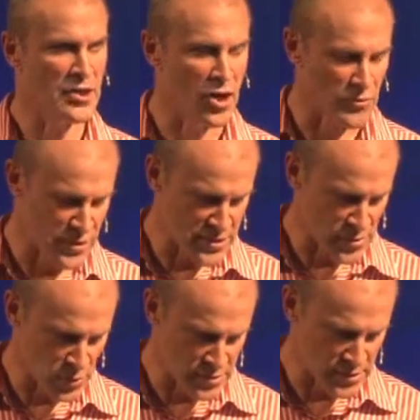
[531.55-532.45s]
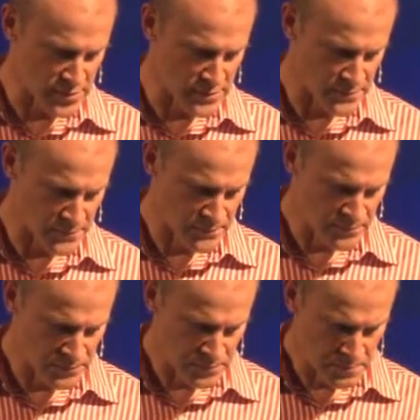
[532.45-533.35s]
of these horses.
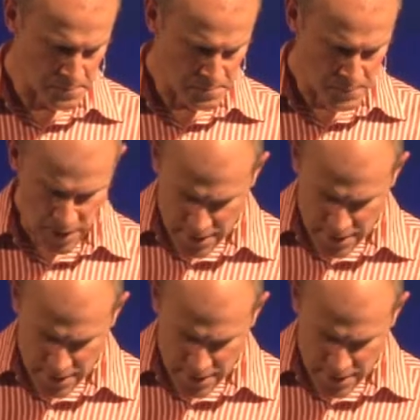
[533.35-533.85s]
And